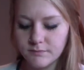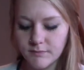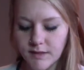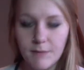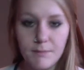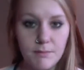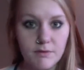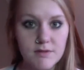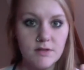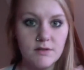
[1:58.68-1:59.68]
get people
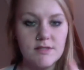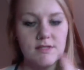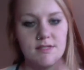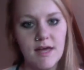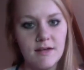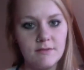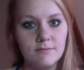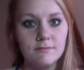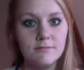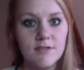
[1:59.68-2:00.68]
results,
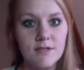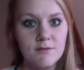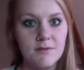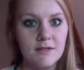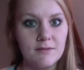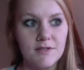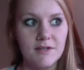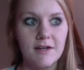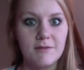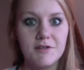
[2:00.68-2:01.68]

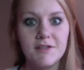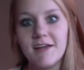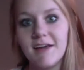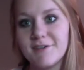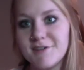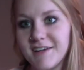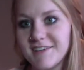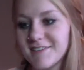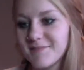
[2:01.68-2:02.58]
I'm drinking Energized,